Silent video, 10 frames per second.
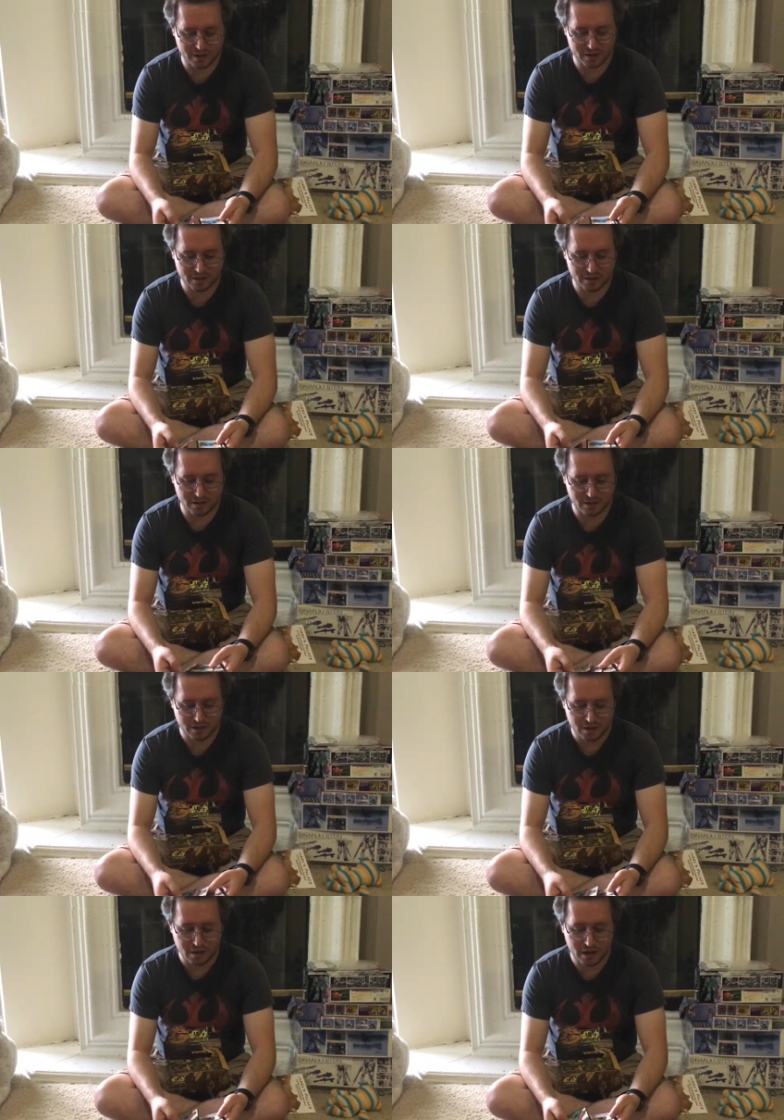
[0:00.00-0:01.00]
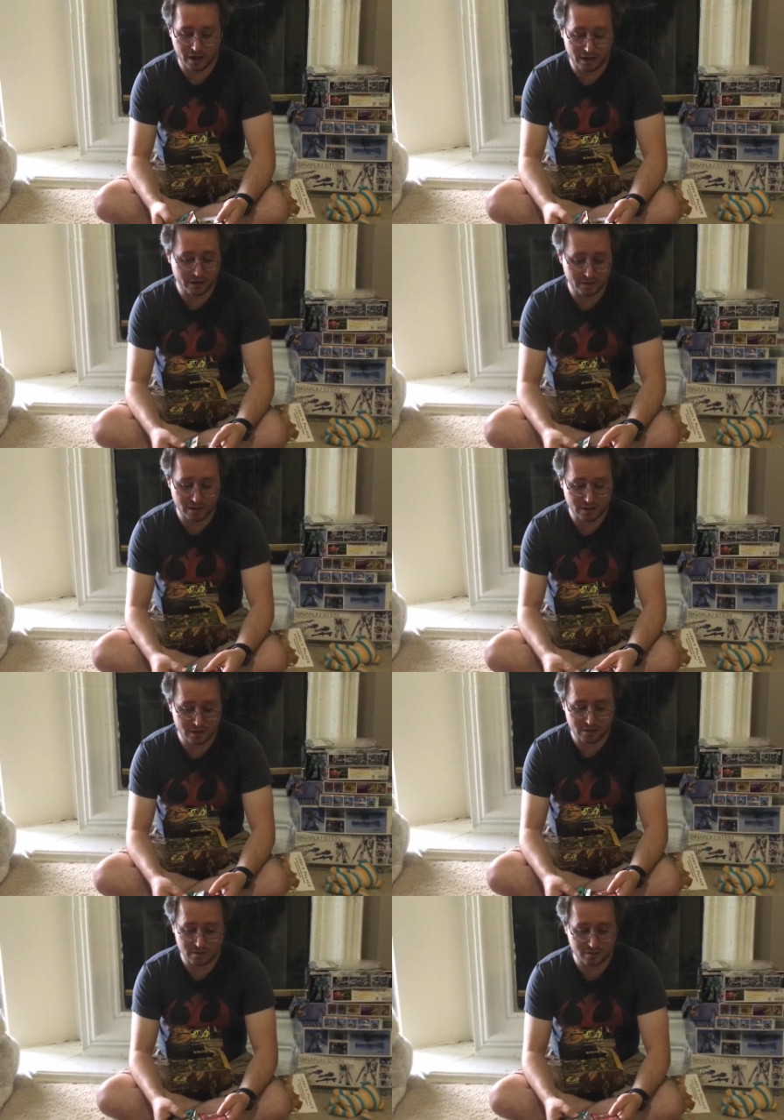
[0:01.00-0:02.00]
honestly, they
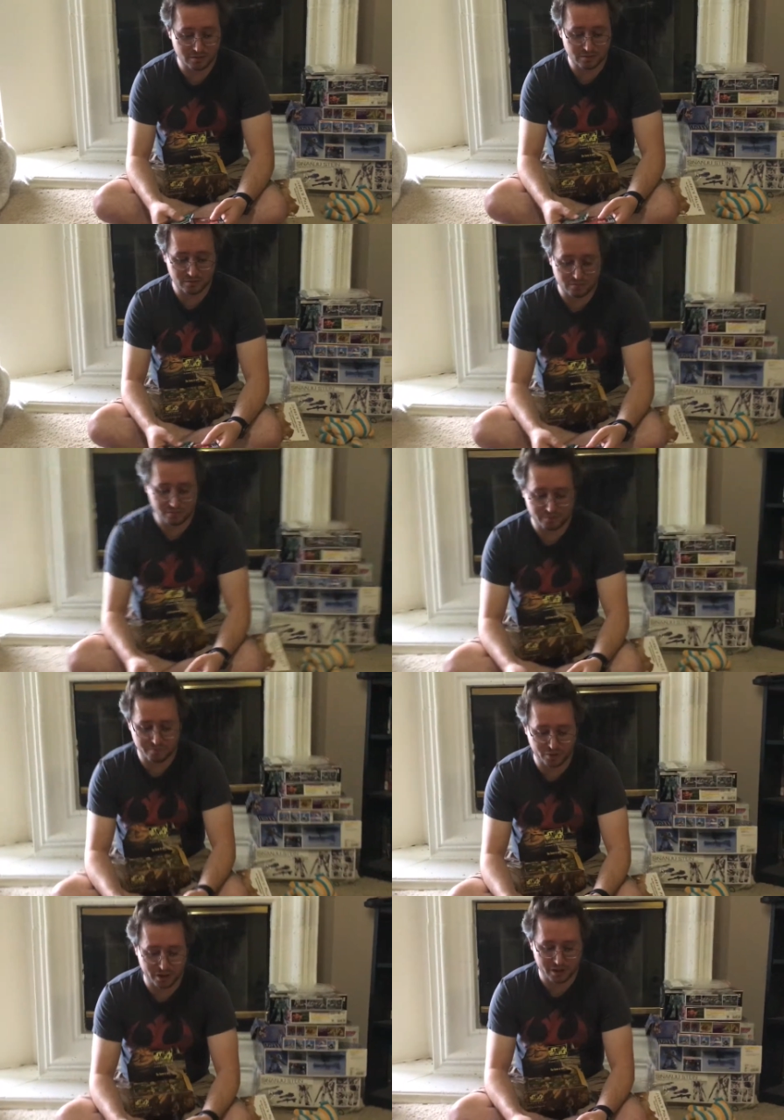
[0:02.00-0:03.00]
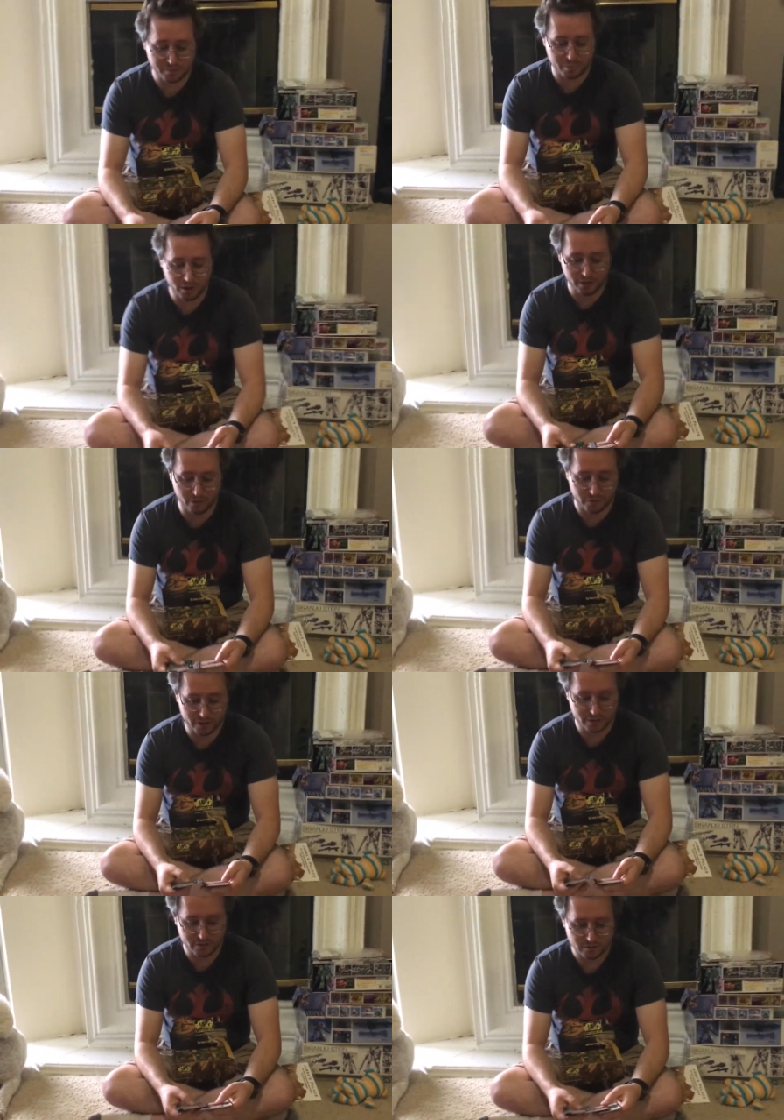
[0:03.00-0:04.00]
just printed a buttload of
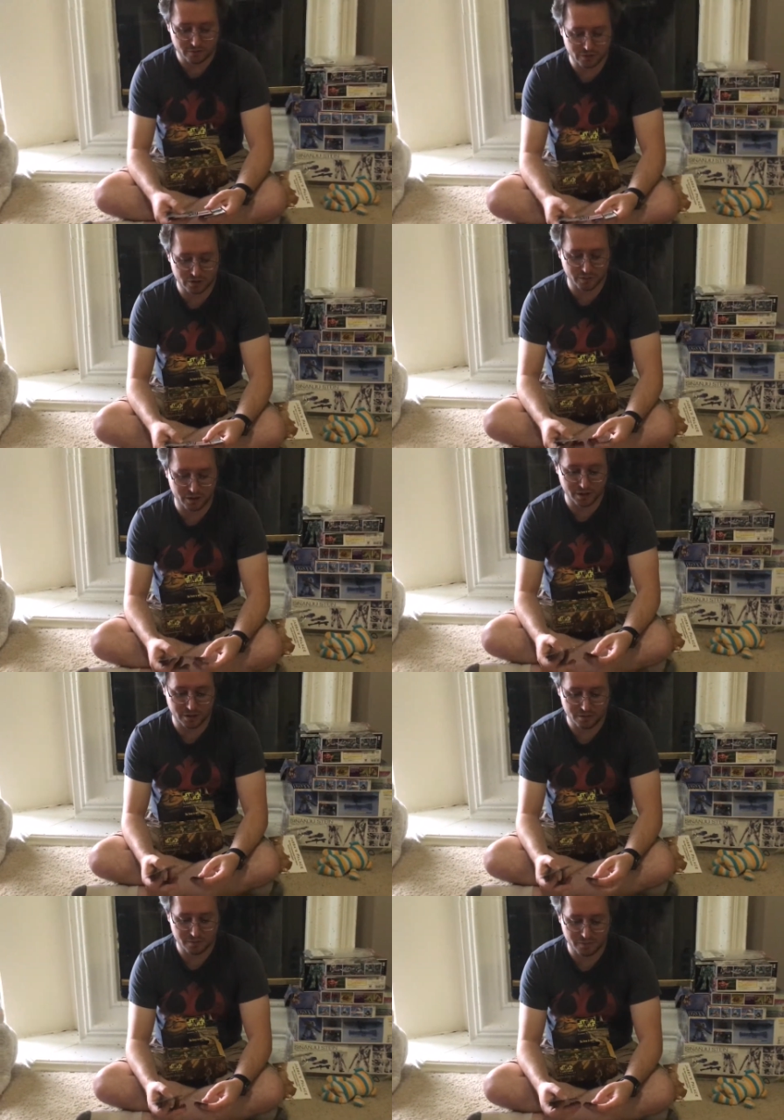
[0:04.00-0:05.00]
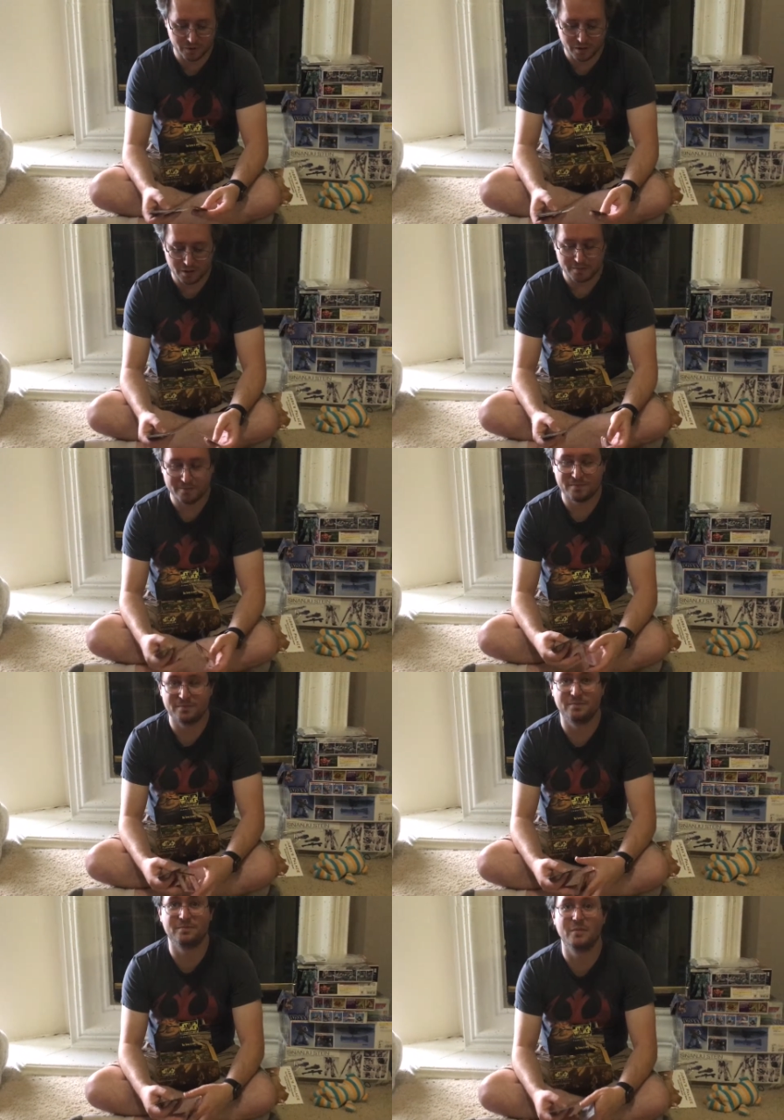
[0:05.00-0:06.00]
it for some
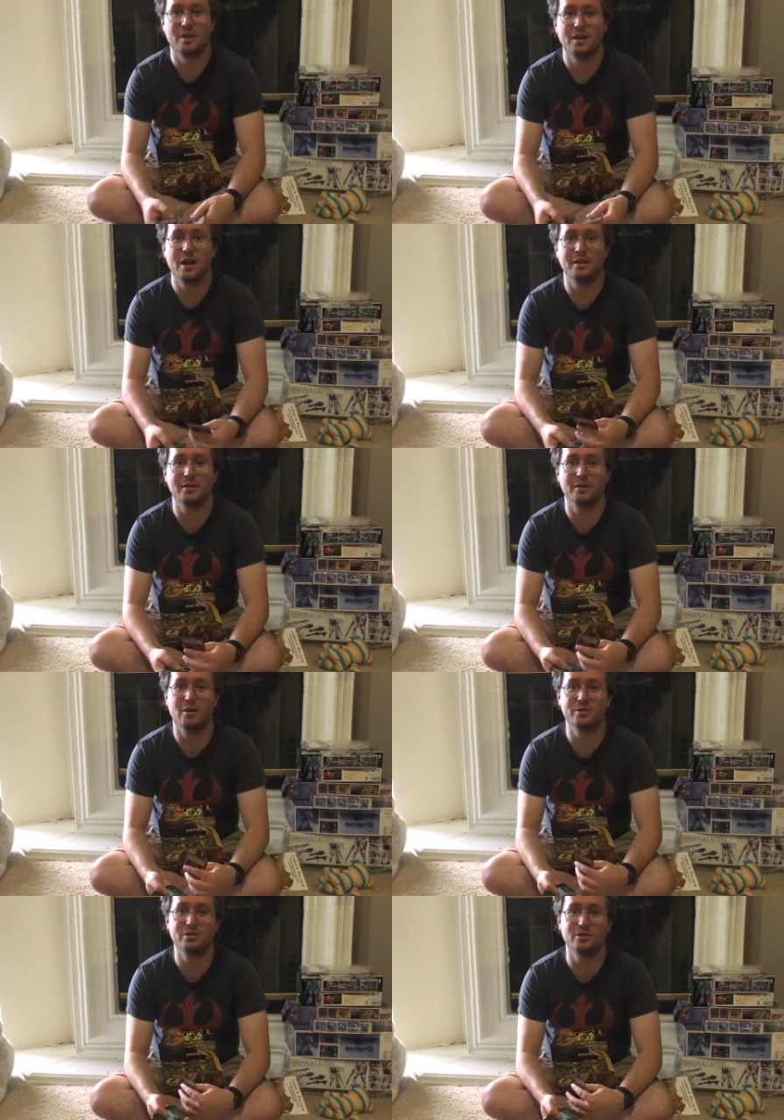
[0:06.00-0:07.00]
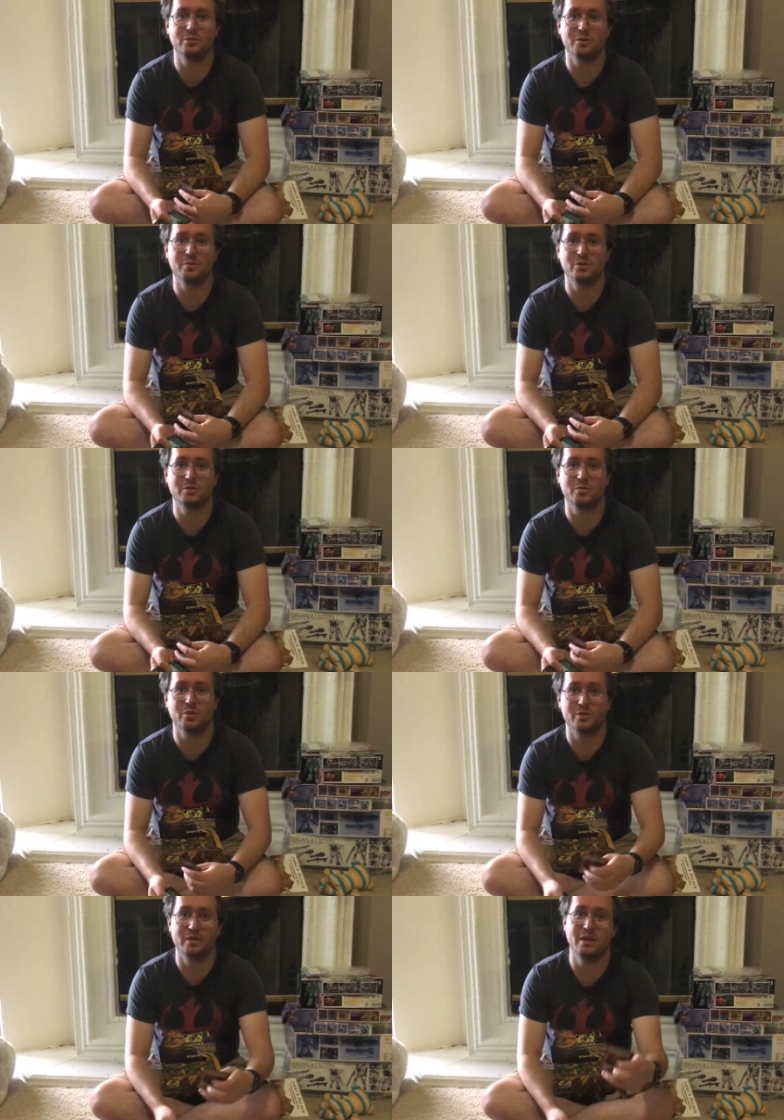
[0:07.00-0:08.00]
reason. And also, the most
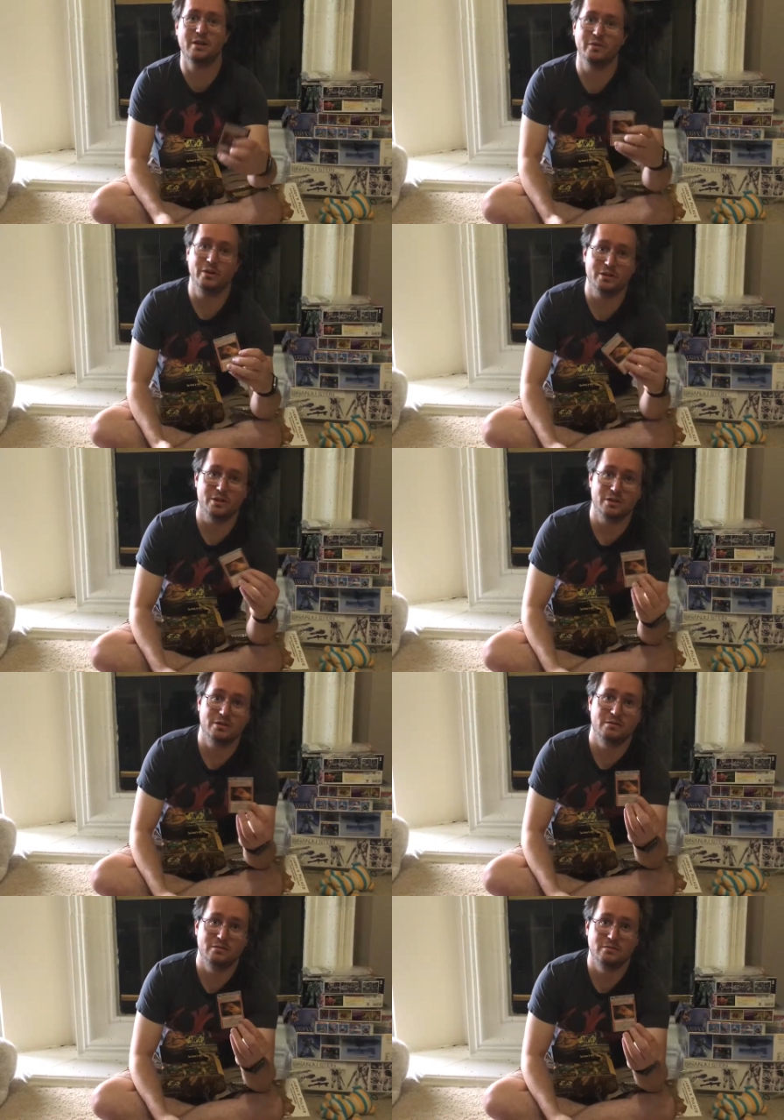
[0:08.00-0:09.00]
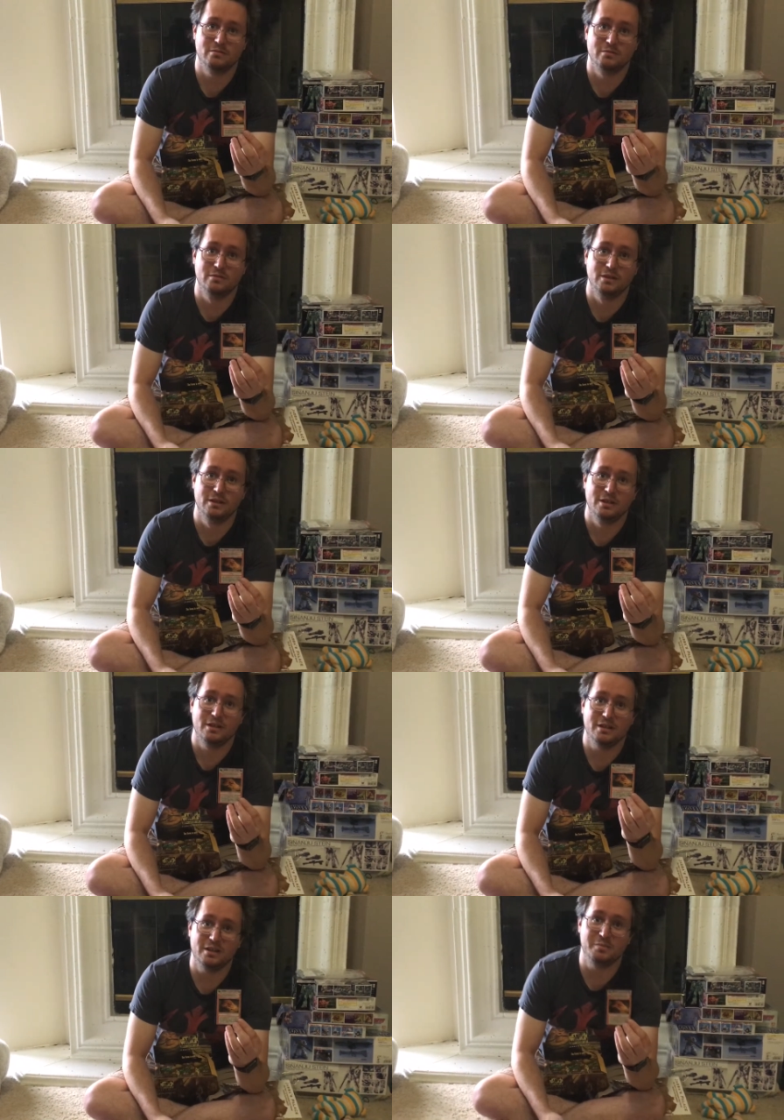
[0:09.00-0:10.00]
important thing ever, isn't this?
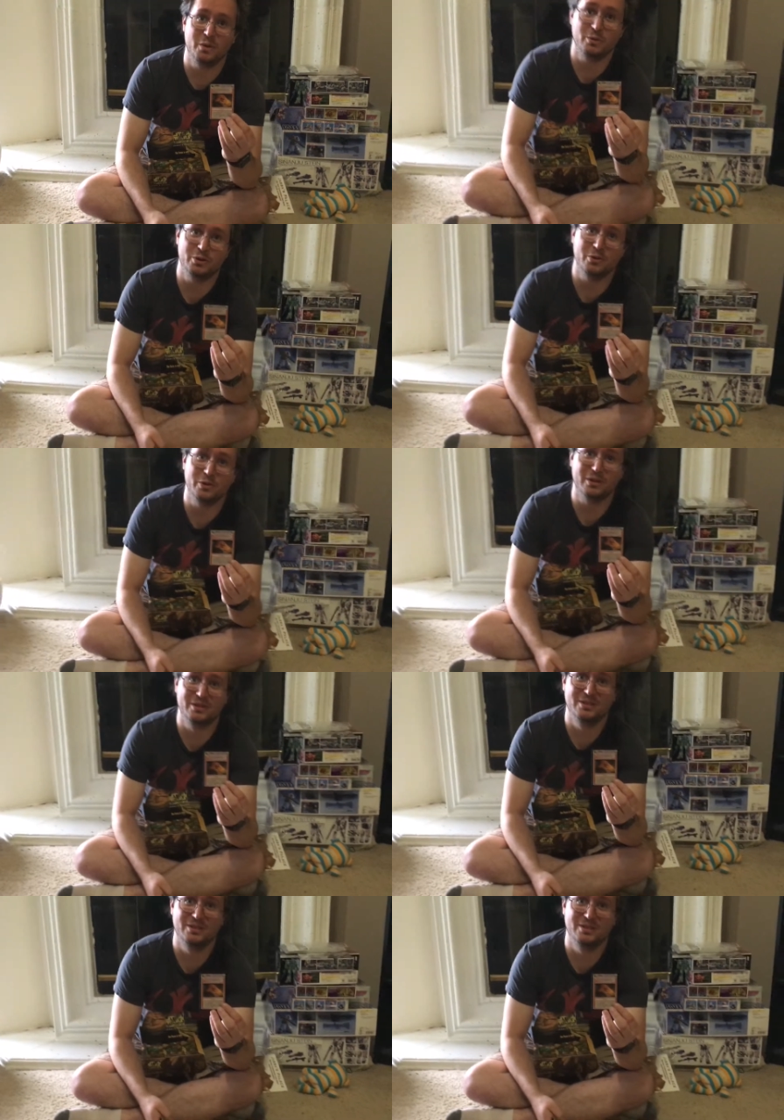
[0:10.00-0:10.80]
That's Bo Shuda.